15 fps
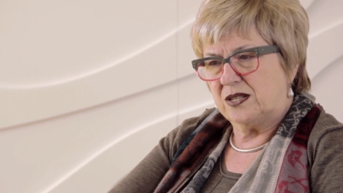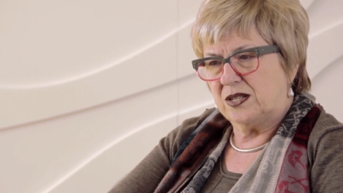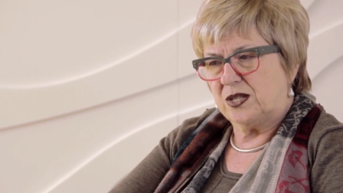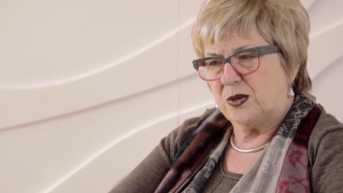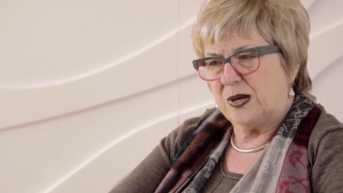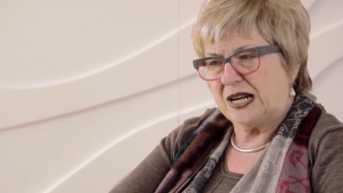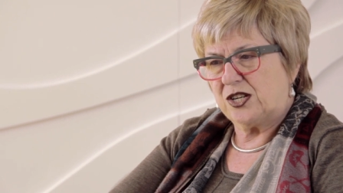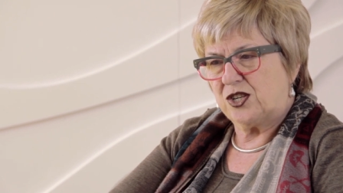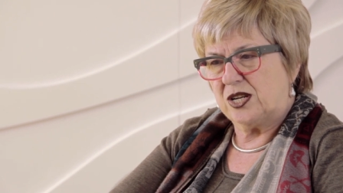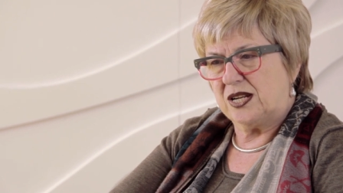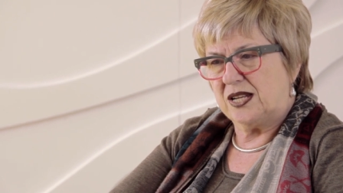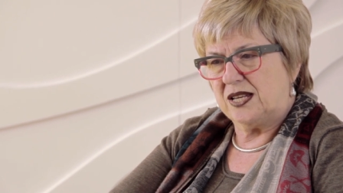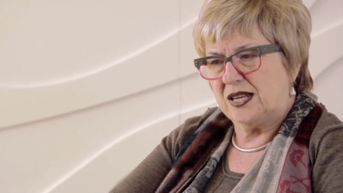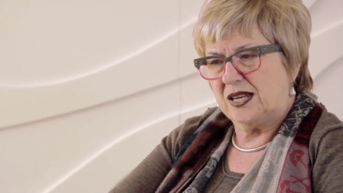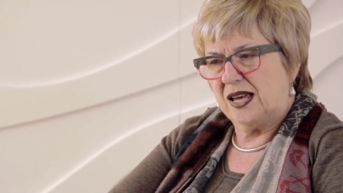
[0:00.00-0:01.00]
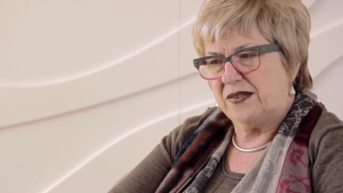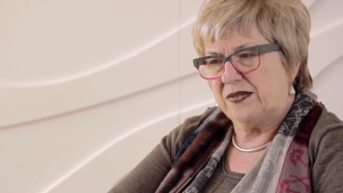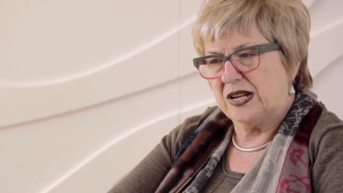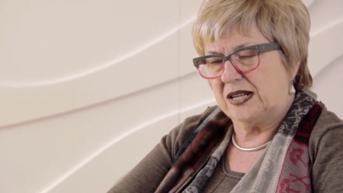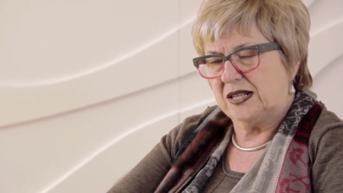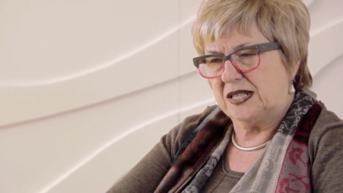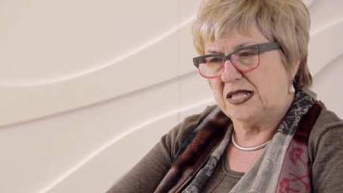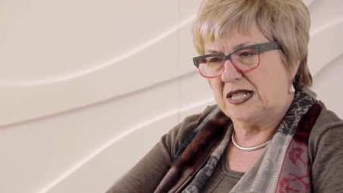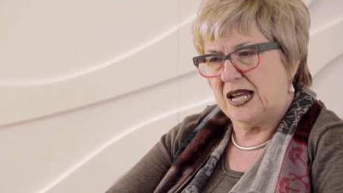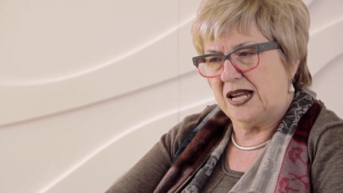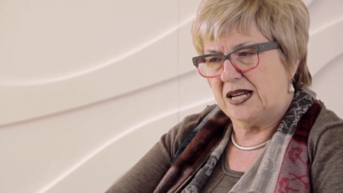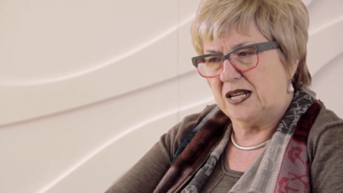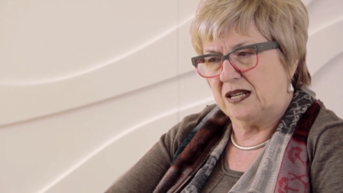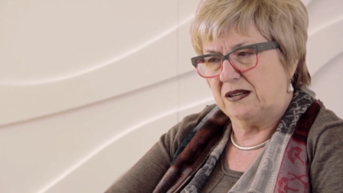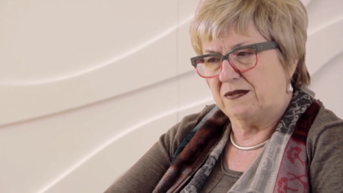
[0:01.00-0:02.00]
to actually have an
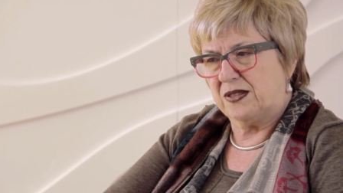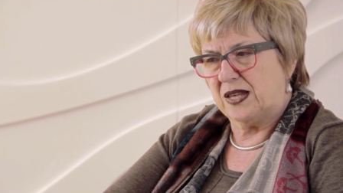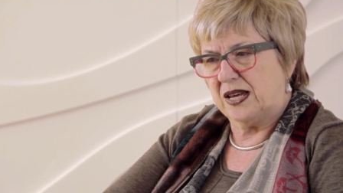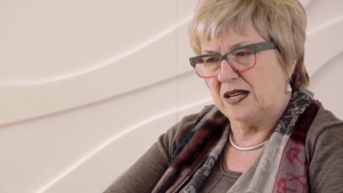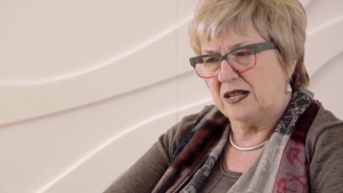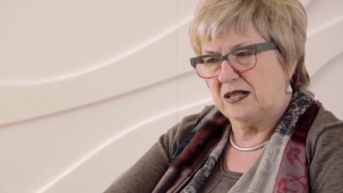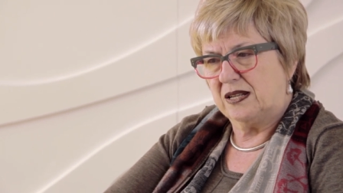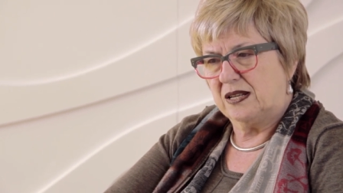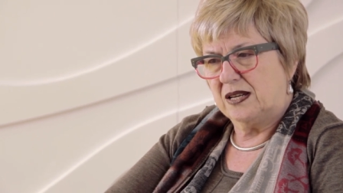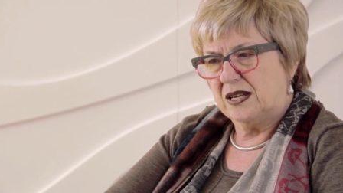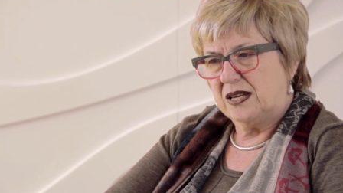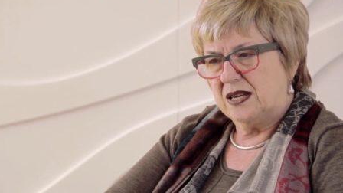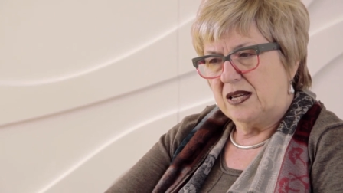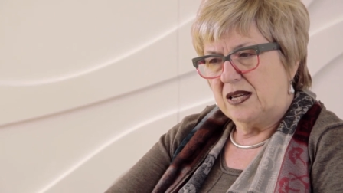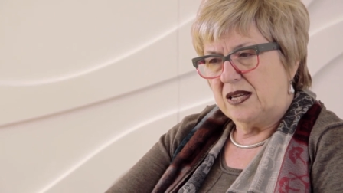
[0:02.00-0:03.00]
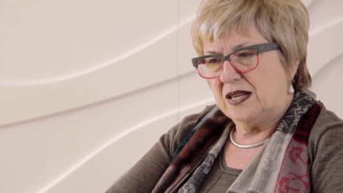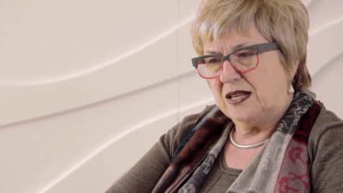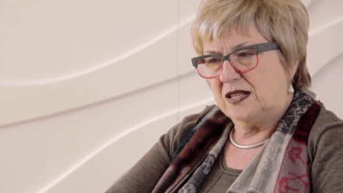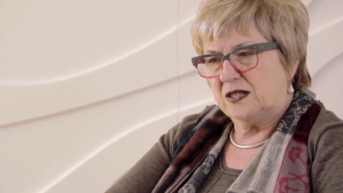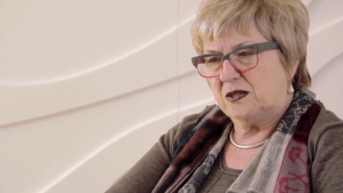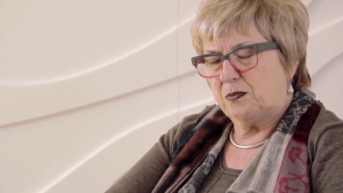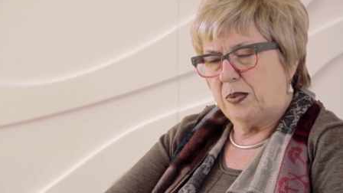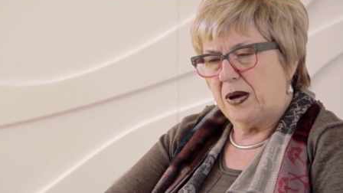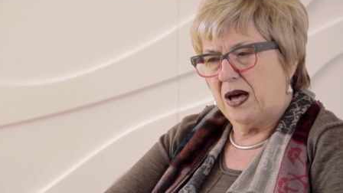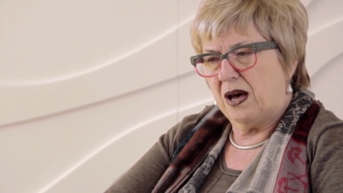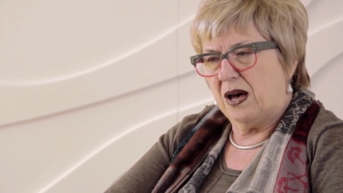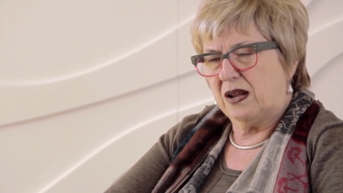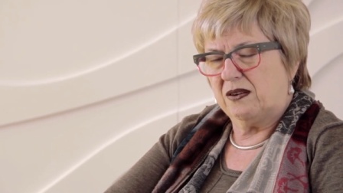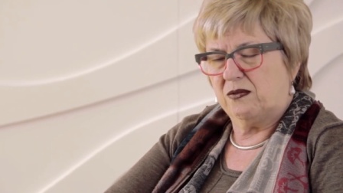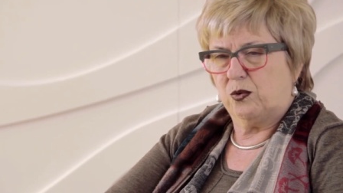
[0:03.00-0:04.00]
understanding of that is
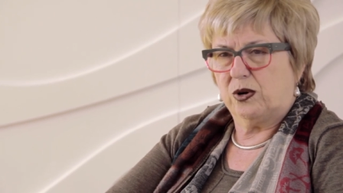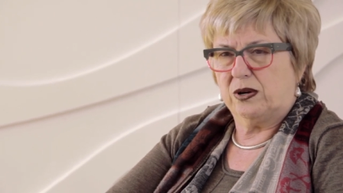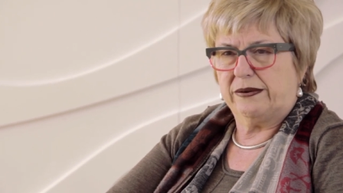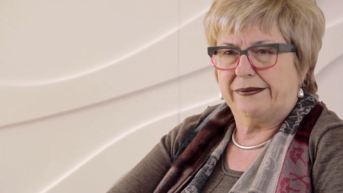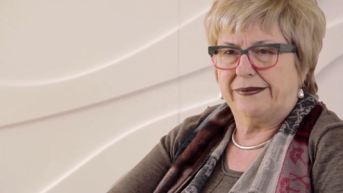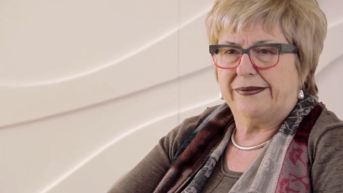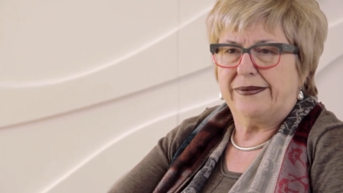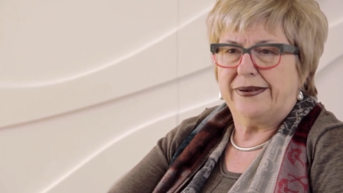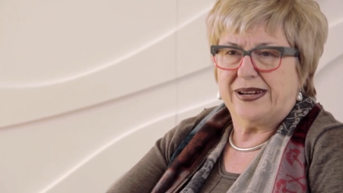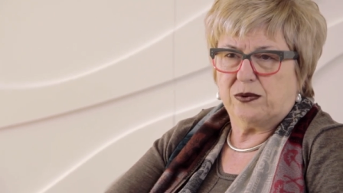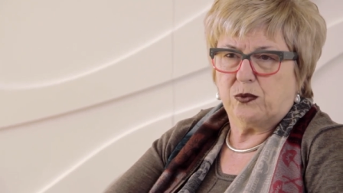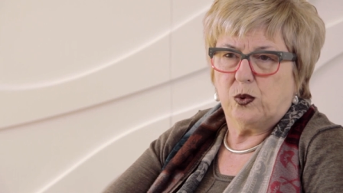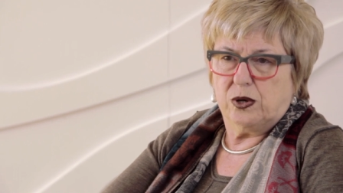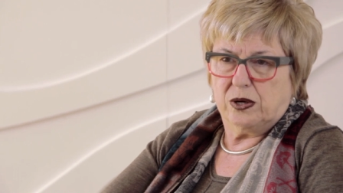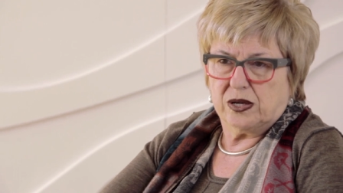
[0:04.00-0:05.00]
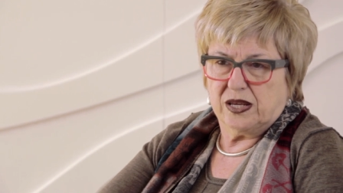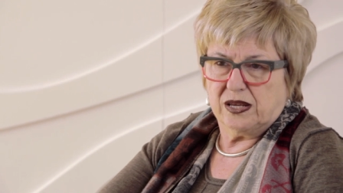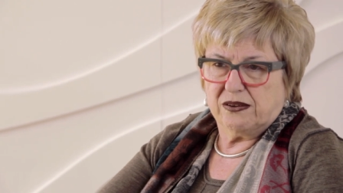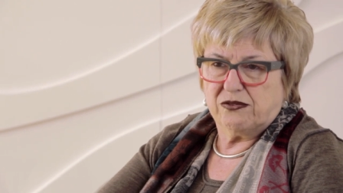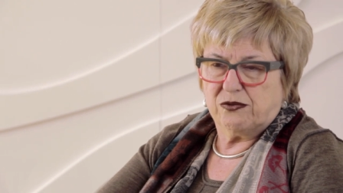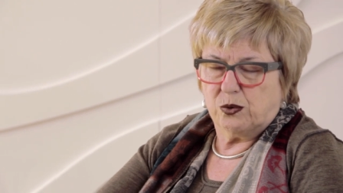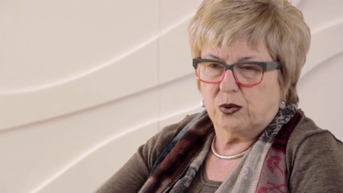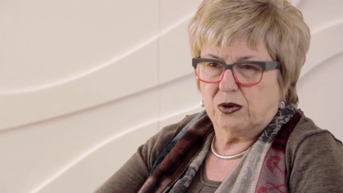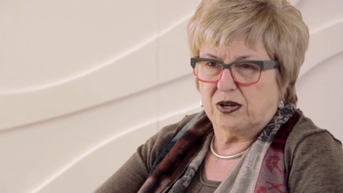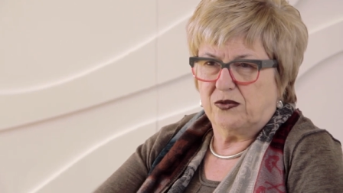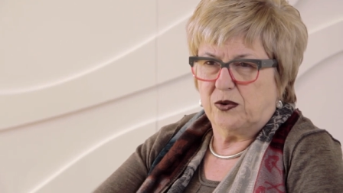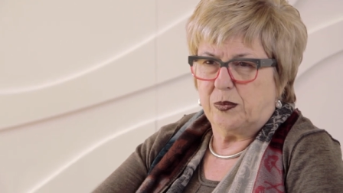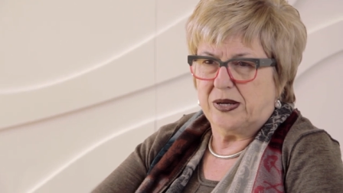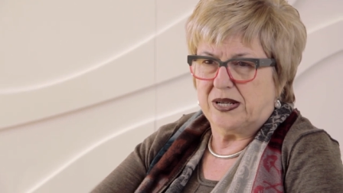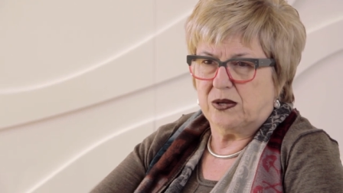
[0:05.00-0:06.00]
part of what networking, for want of
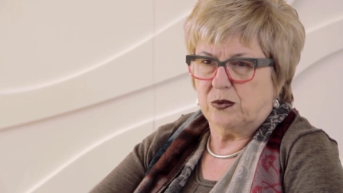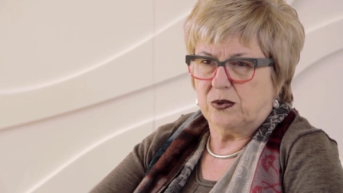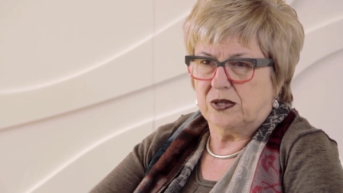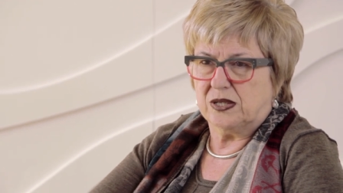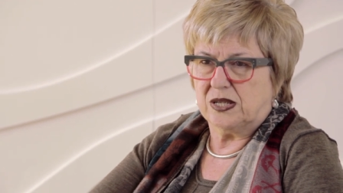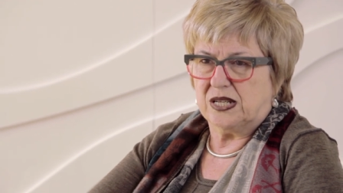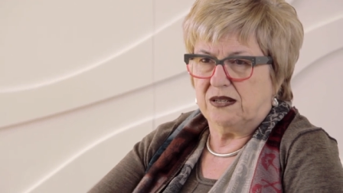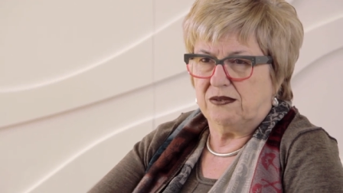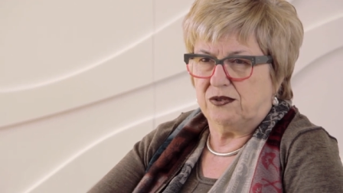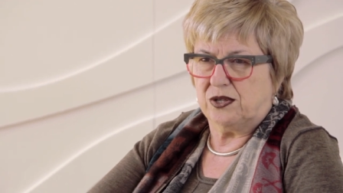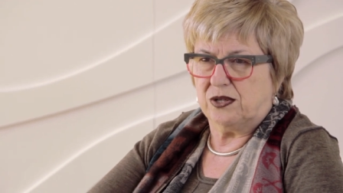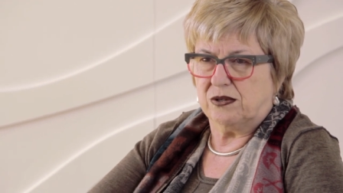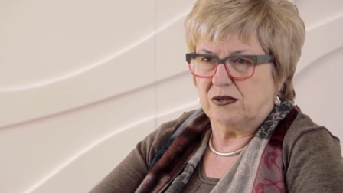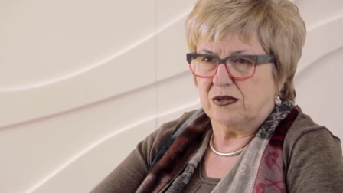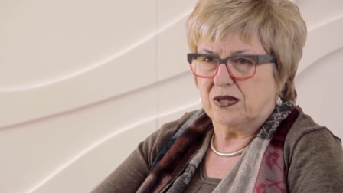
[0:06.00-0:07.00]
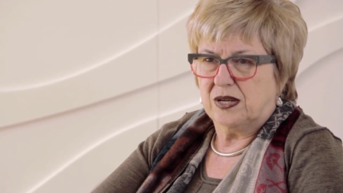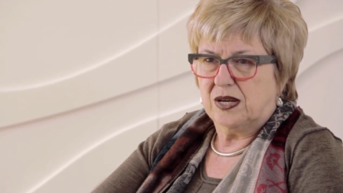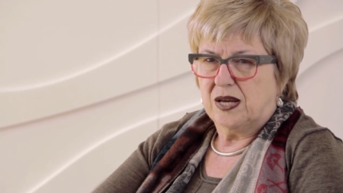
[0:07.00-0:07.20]
a better word, gives you.